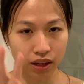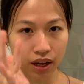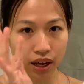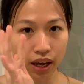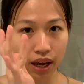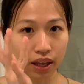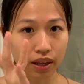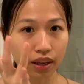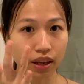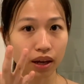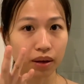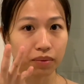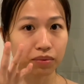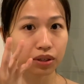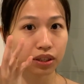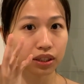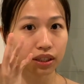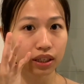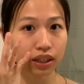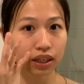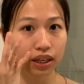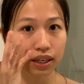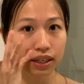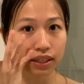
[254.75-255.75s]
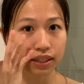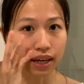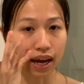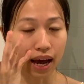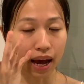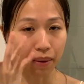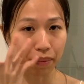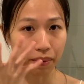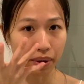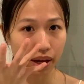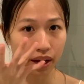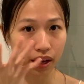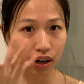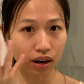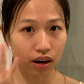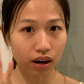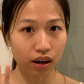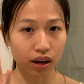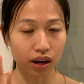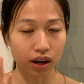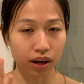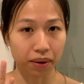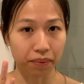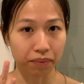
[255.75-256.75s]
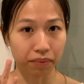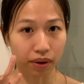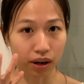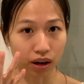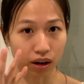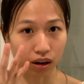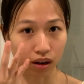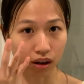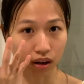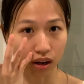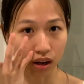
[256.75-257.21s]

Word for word: and then I'm just gonna dab it um,